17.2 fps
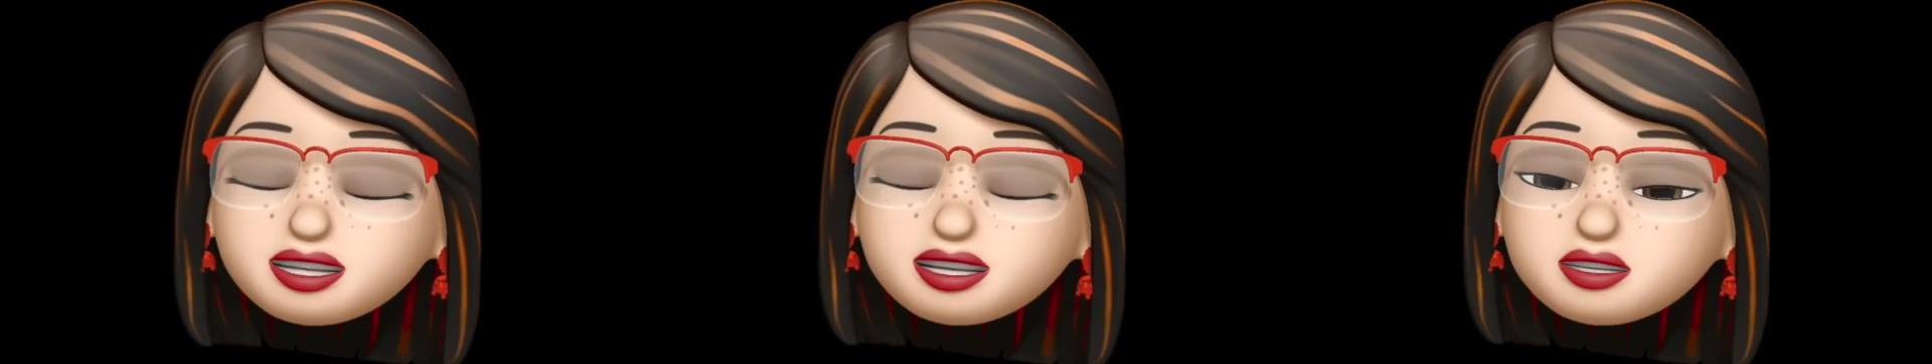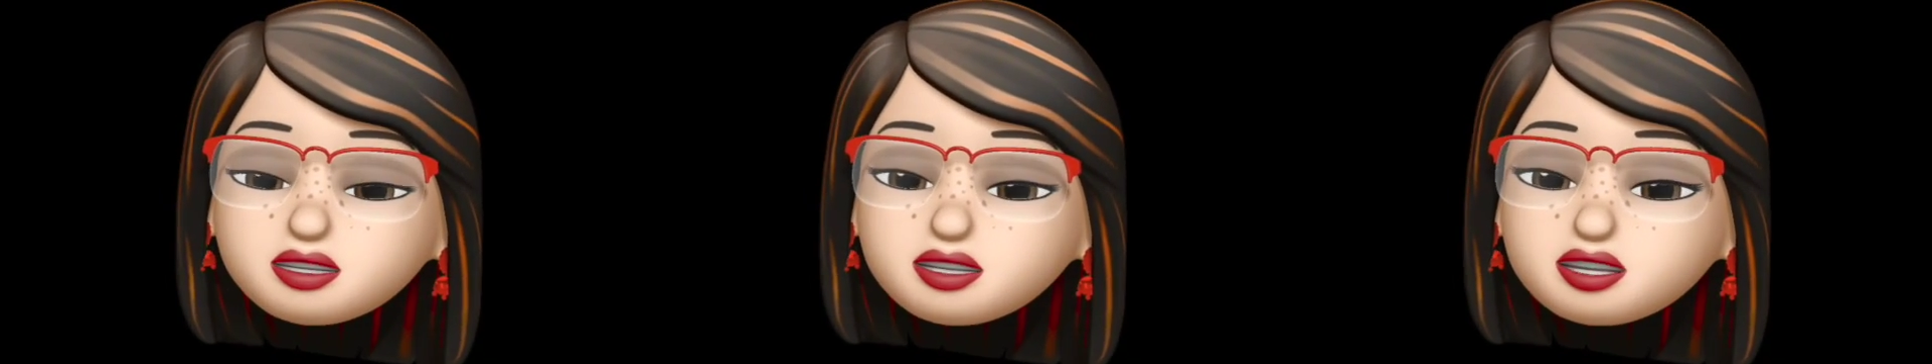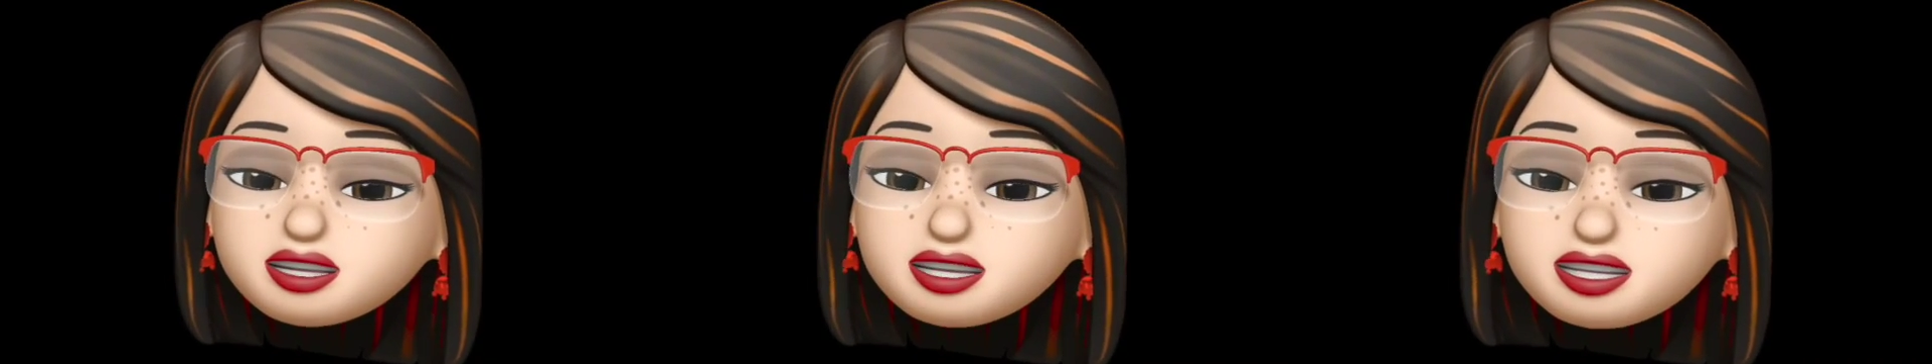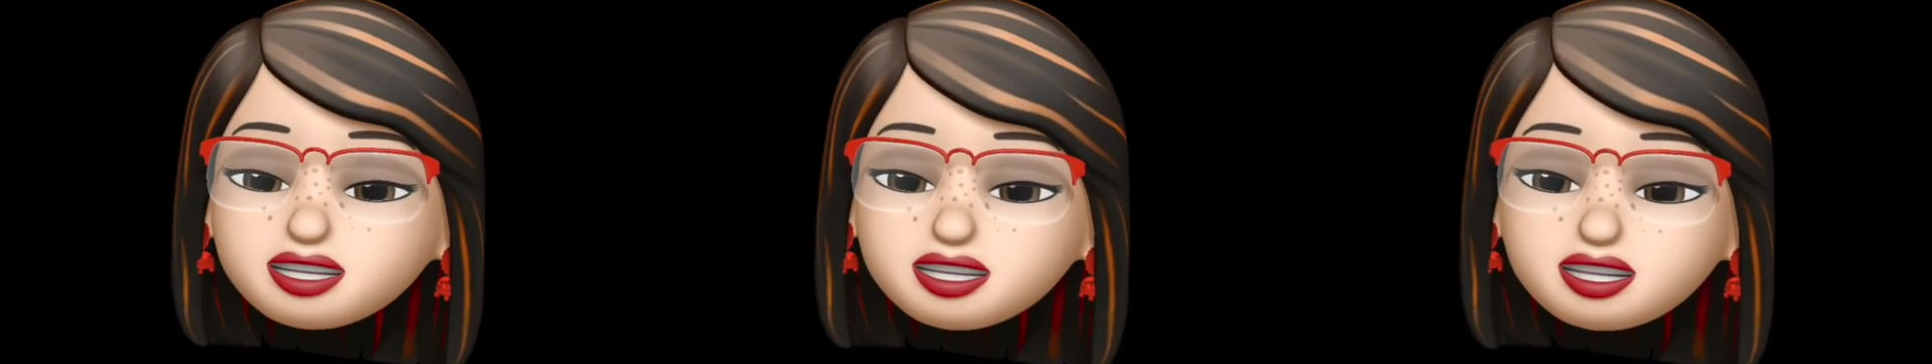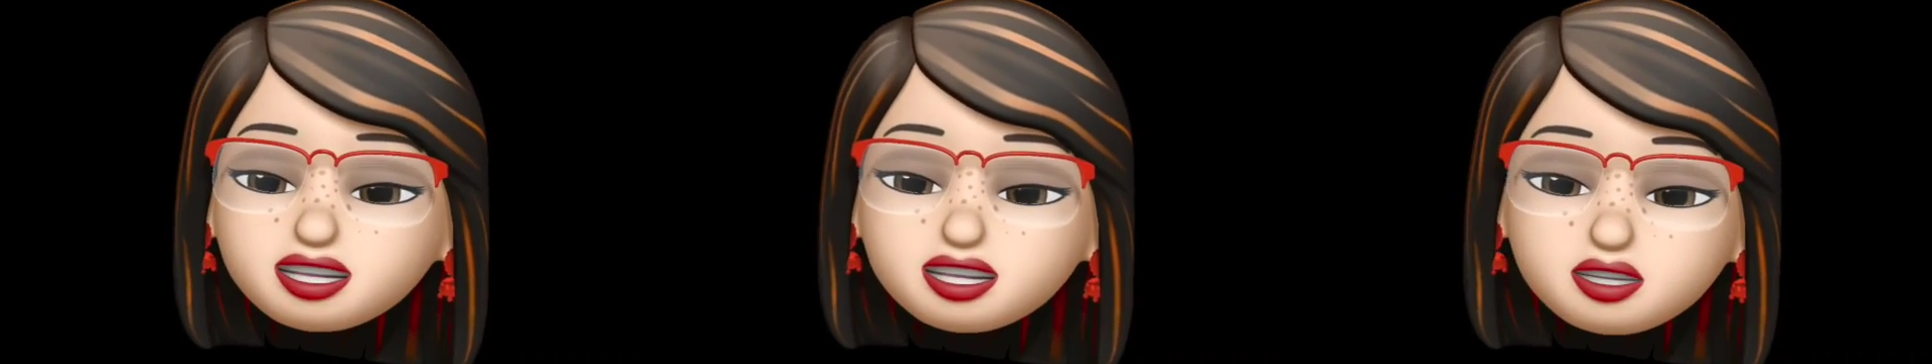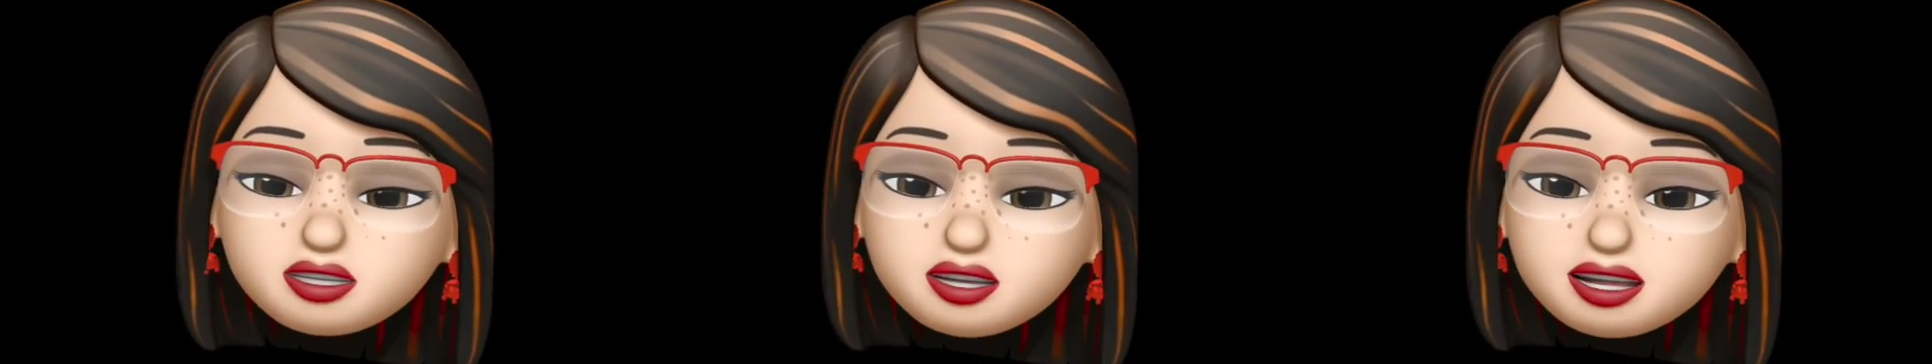and willing to
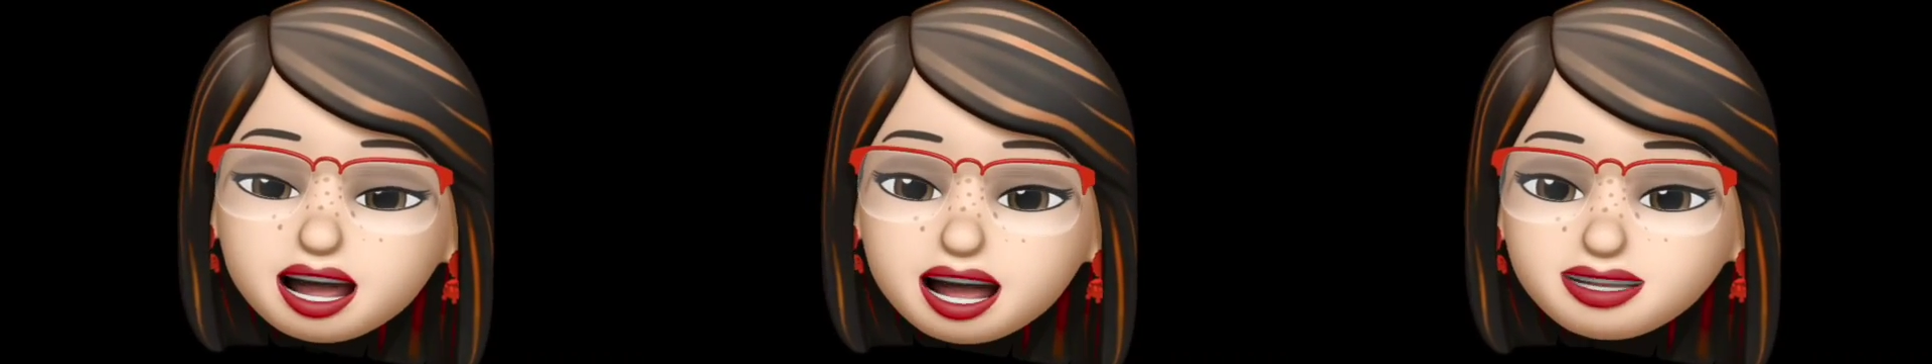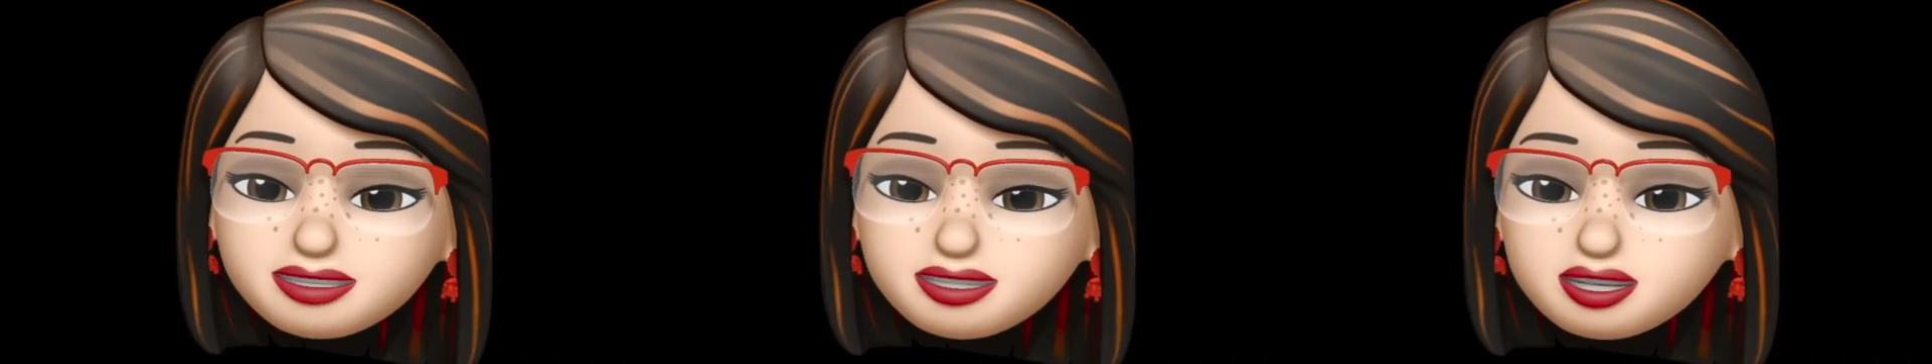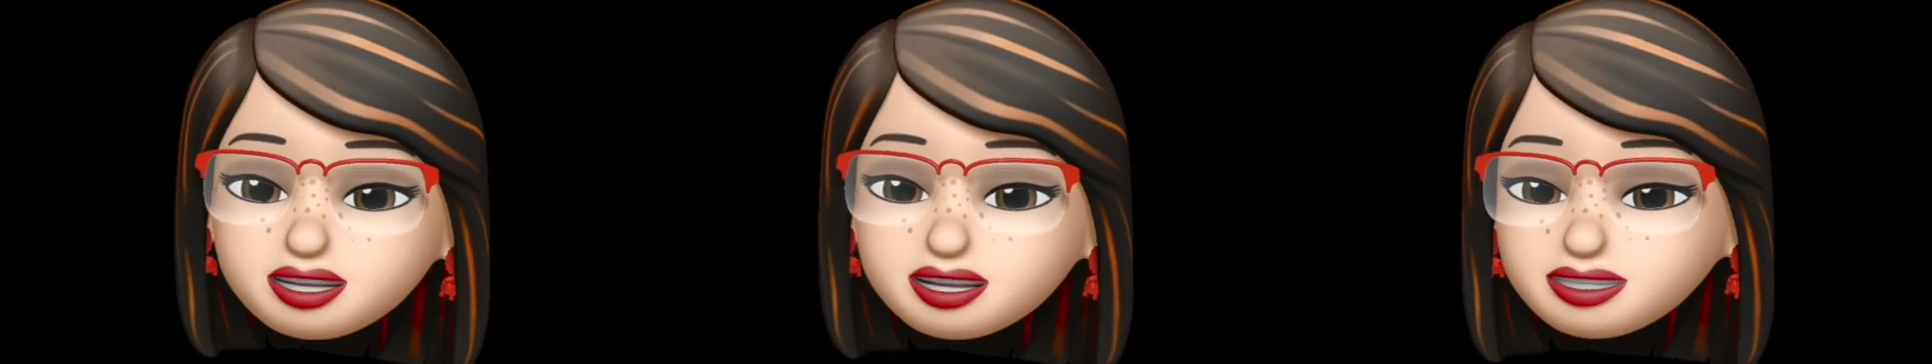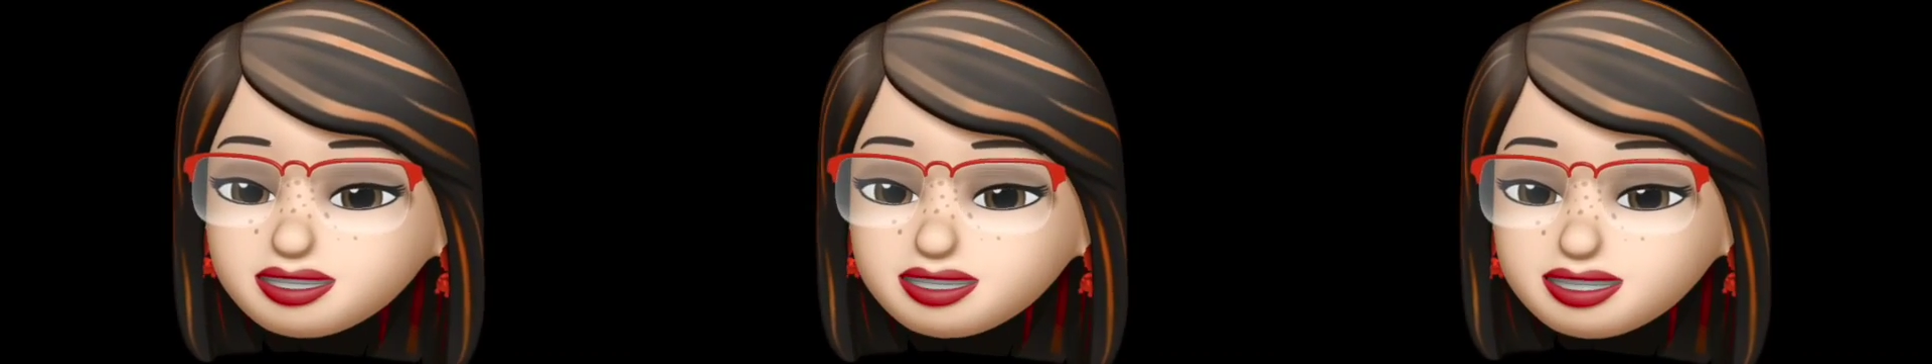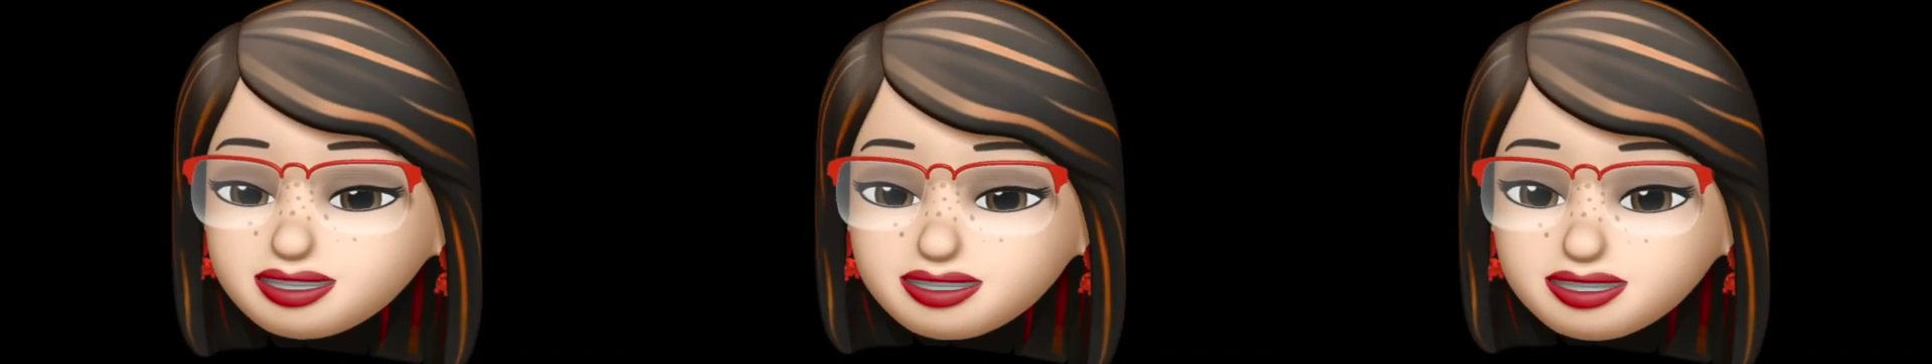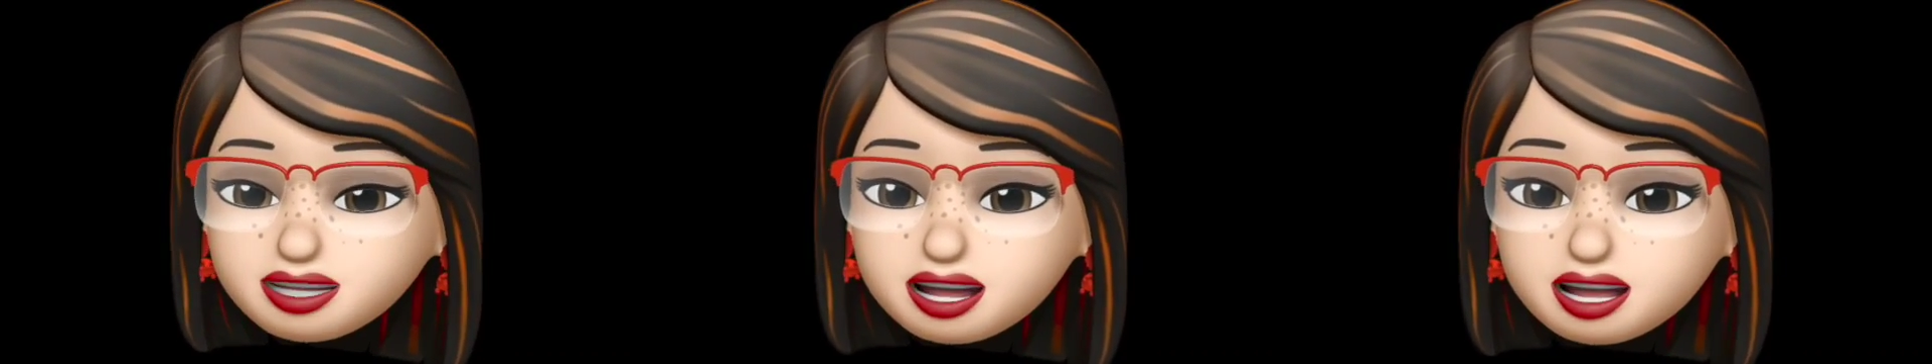do whatever on this
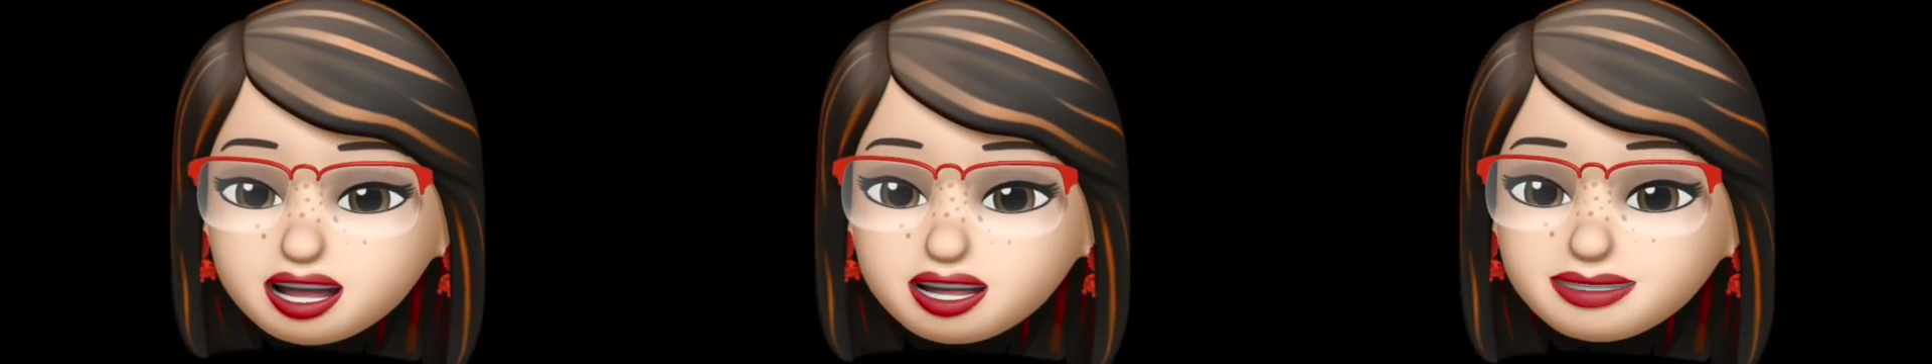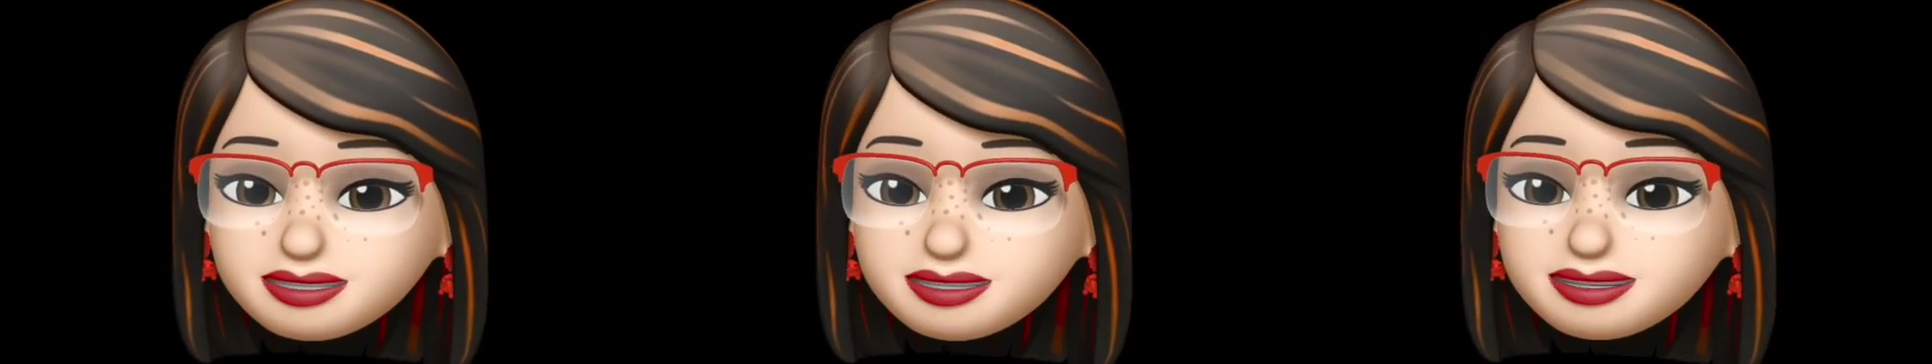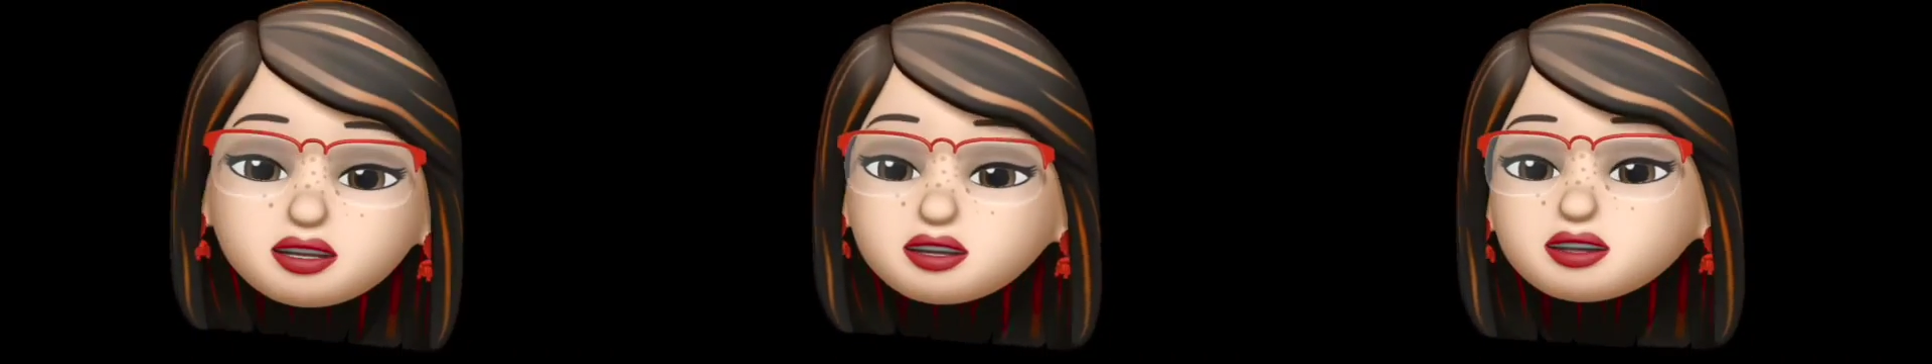farm.